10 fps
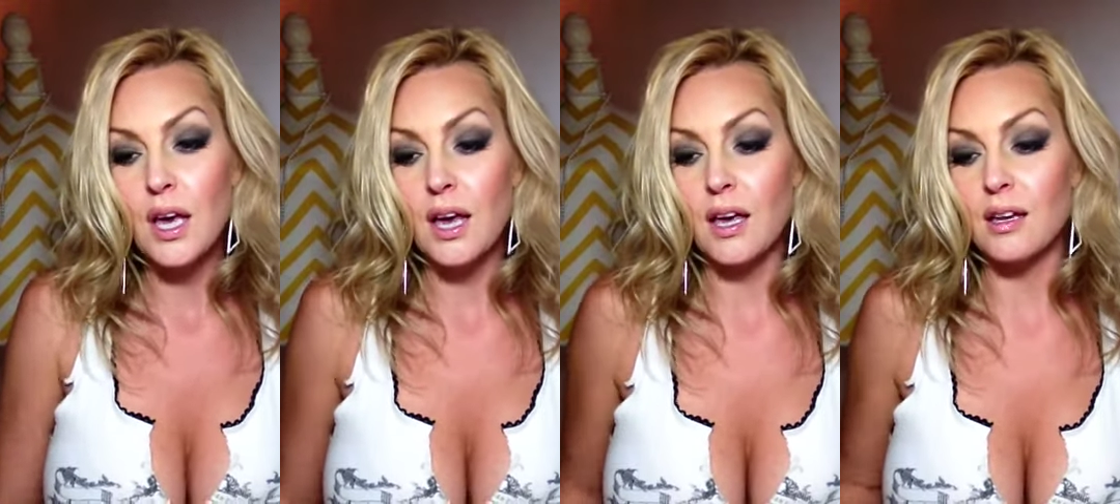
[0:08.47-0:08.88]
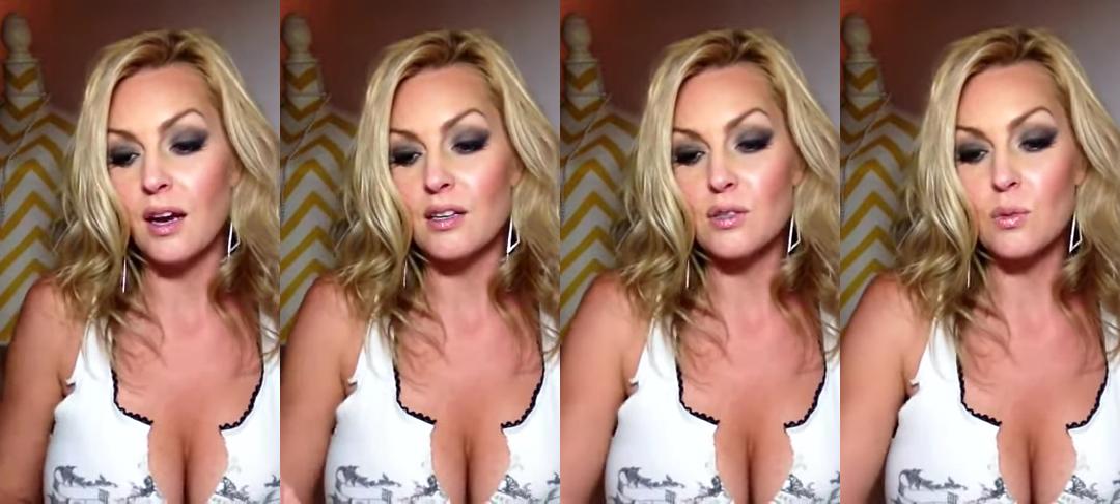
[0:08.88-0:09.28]
And
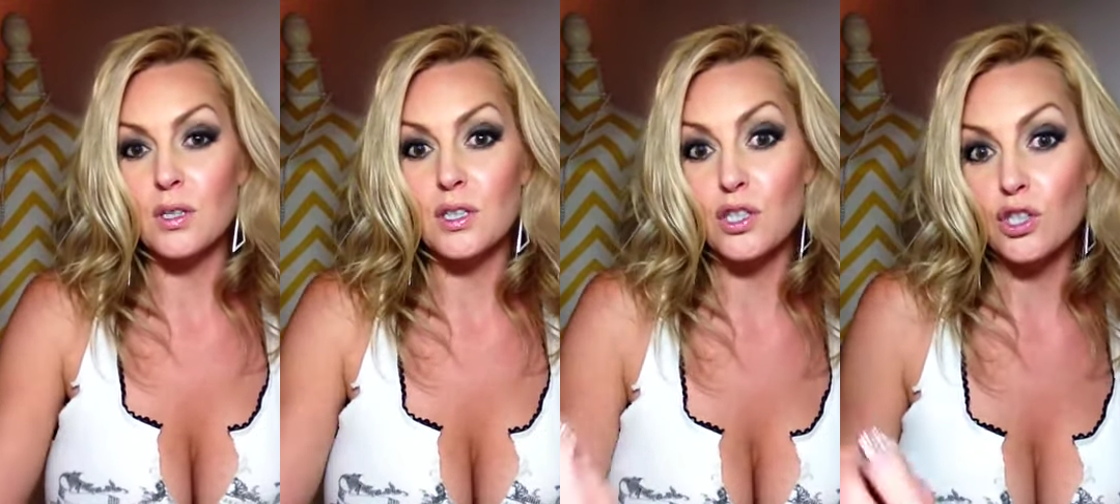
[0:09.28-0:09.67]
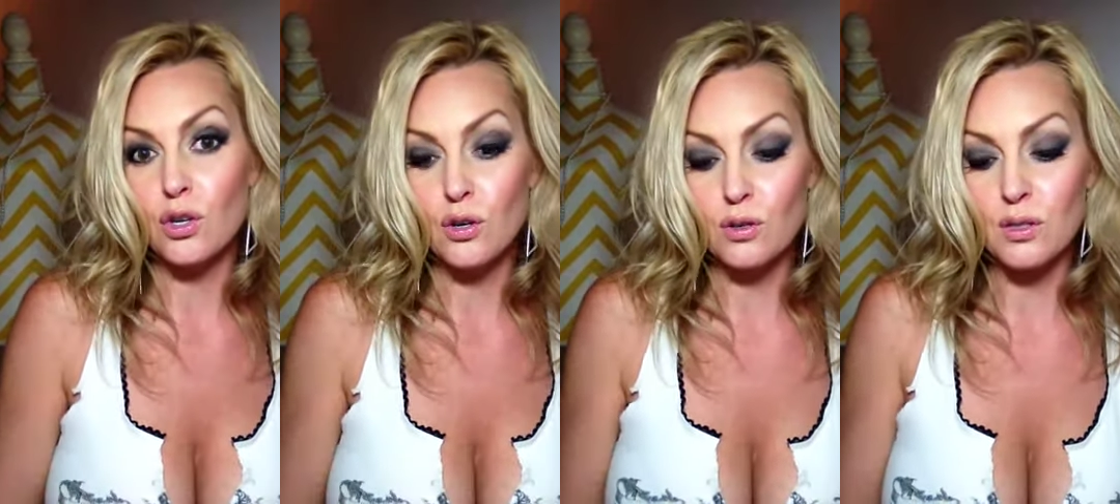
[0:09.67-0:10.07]
I just wanted to show
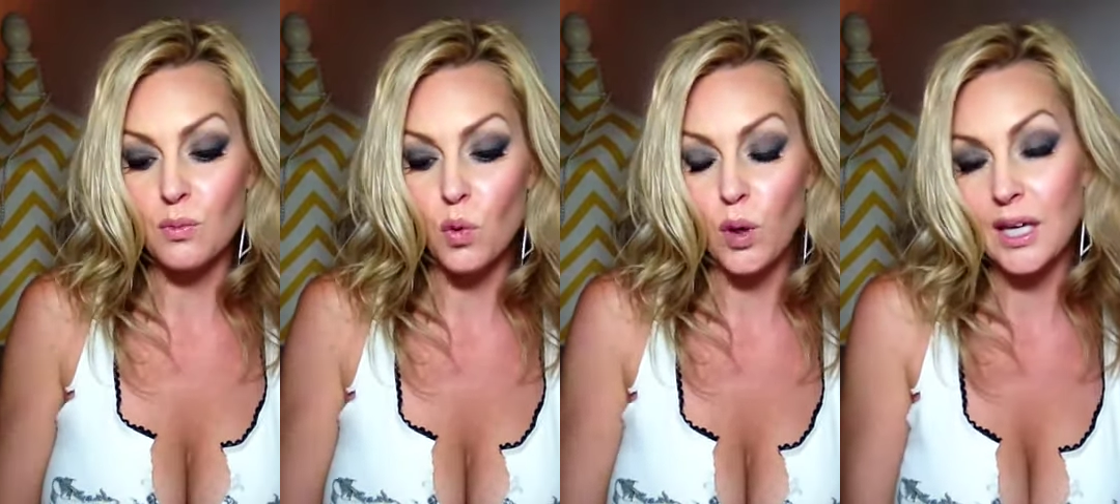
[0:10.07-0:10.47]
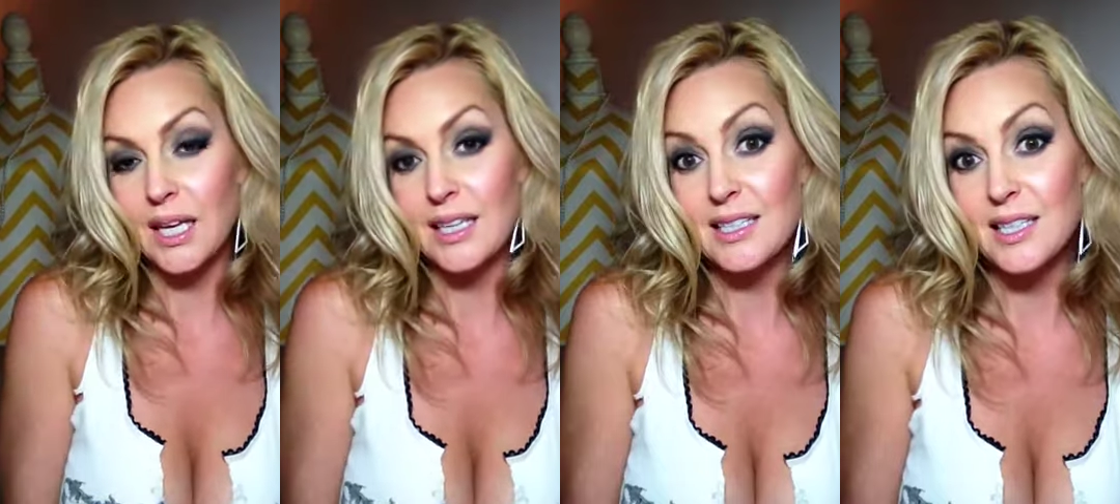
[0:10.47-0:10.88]
you some quick
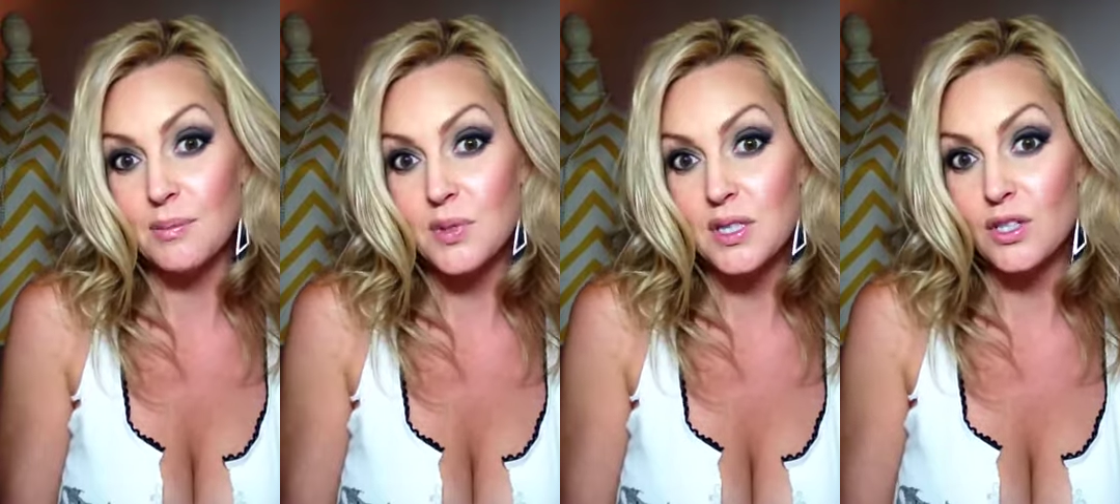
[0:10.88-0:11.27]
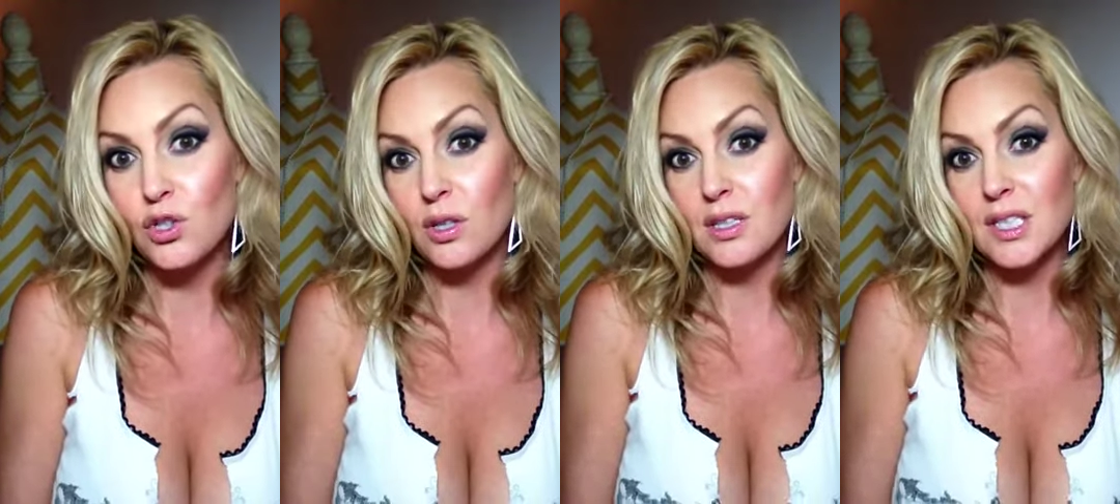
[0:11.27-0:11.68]
tips and
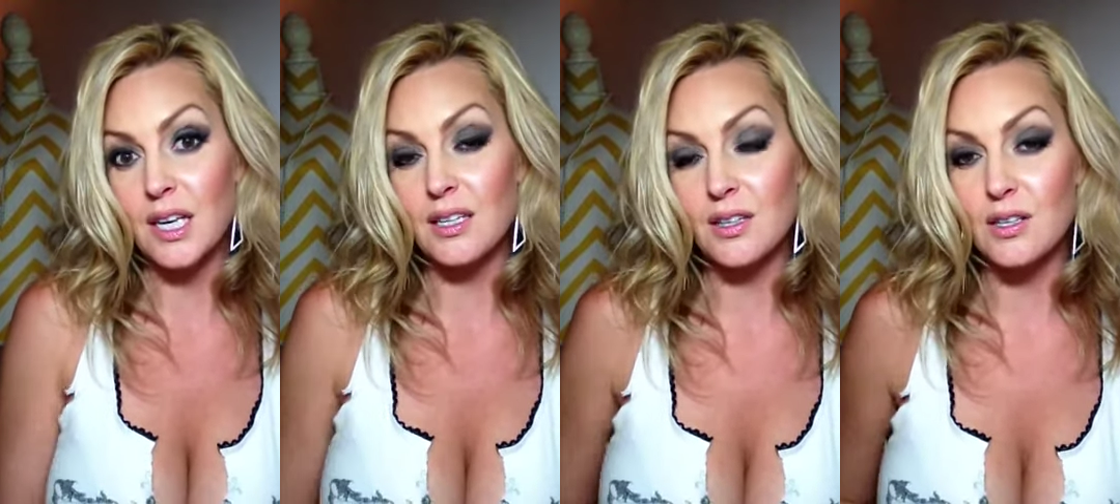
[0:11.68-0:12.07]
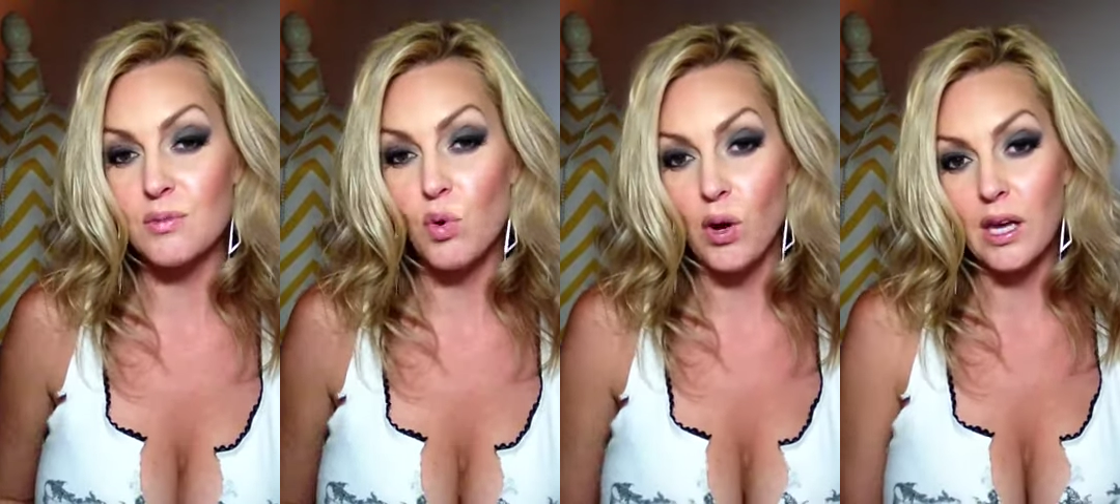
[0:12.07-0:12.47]
tricks to get to this
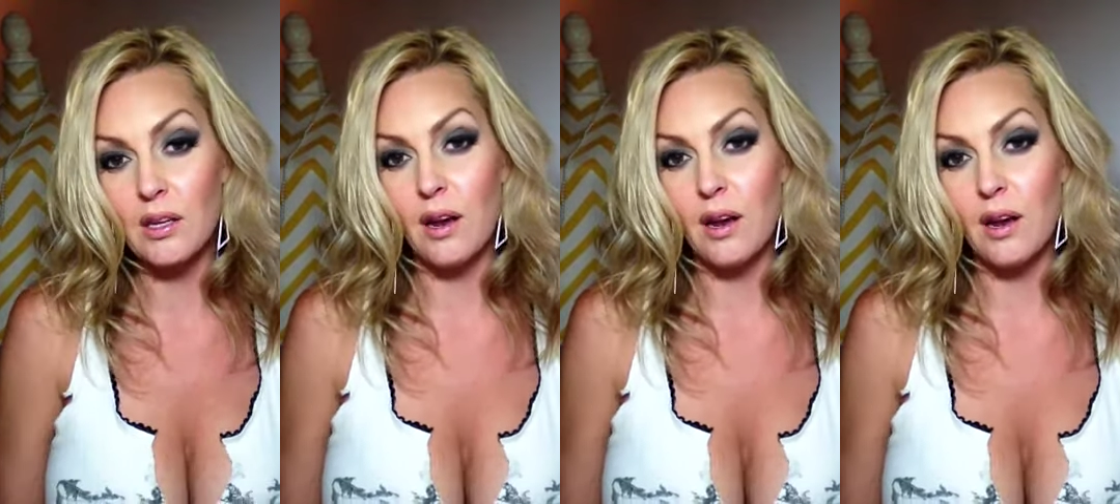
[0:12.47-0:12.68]
point.